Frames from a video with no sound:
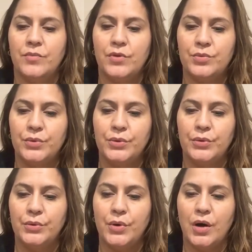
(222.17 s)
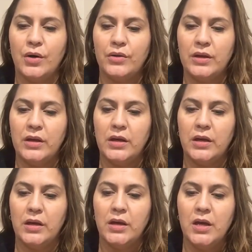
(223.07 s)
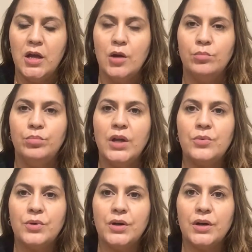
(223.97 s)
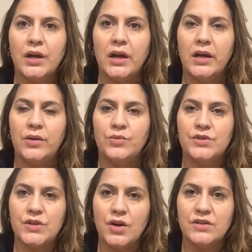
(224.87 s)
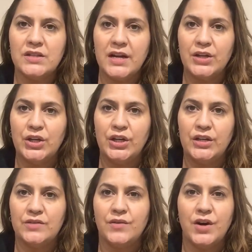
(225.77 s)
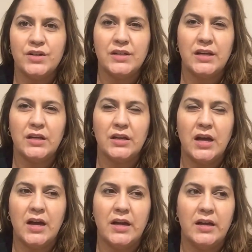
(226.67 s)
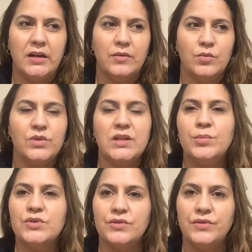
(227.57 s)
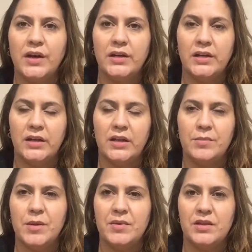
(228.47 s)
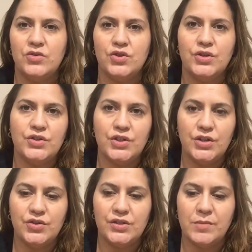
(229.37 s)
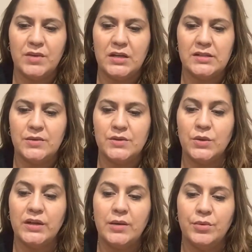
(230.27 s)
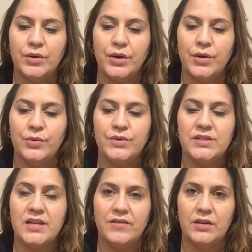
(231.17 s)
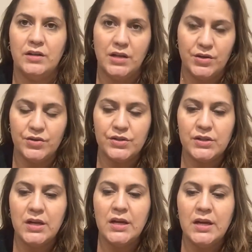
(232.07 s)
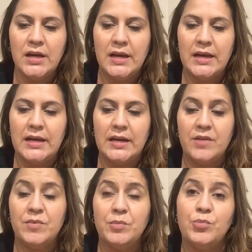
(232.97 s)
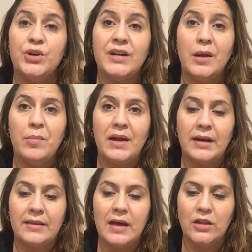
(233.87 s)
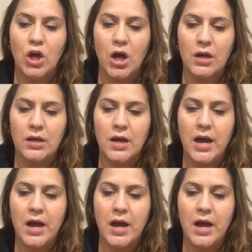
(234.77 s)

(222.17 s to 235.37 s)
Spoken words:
through all the blood work and results that I could as far as I was able to find. I think maybe the insurance changed or something because I was only able to go 7 years, and I have been pre-diabetic that long.